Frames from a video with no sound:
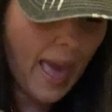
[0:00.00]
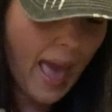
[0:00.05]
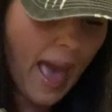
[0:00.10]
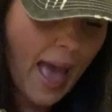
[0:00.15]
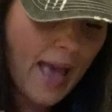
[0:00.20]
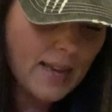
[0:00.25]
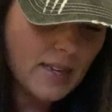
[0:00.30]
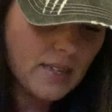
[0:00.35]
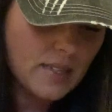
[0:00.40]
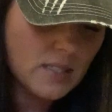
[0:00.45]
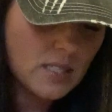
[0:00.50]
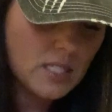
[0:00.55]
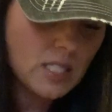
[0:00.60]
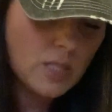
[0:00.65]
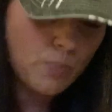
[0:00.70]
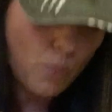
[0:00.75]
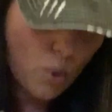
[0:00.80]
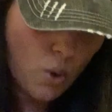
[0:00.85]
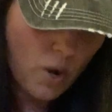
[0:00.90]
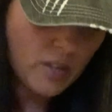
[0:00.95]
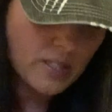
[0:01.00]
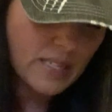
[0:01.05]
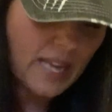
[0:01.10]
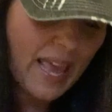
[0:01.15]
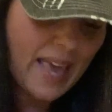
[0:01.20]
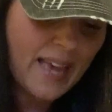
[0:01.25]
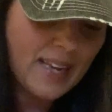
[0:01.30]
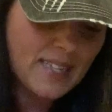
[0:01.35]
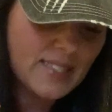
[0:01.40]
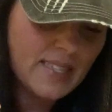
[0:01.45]
Axsport,
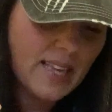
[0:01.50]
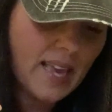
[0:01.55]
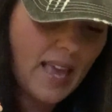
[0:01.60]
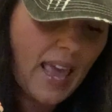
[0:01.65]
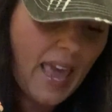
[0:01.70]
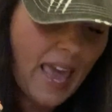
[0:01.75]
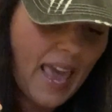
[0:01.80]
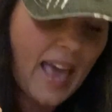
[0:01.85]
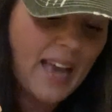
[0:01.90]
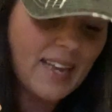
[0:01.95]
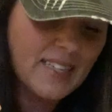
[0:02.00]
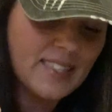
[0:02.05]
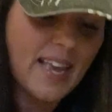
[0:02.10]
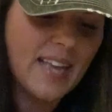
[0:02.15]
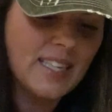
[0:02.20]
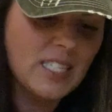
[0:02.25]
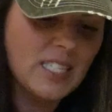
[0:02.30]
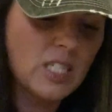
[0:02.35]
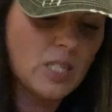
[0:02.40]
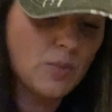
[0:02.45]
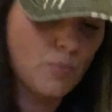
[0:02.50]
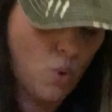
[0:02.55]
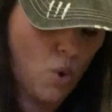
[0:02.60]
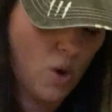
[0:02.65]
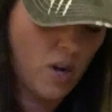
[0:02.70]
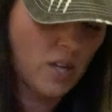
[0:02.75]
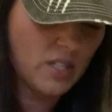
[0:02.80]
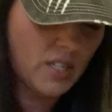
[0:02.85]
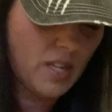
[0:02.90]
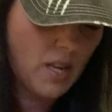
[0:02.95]
AXS
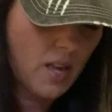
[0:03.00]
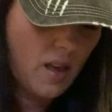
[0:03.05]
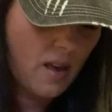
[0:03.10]
Sport.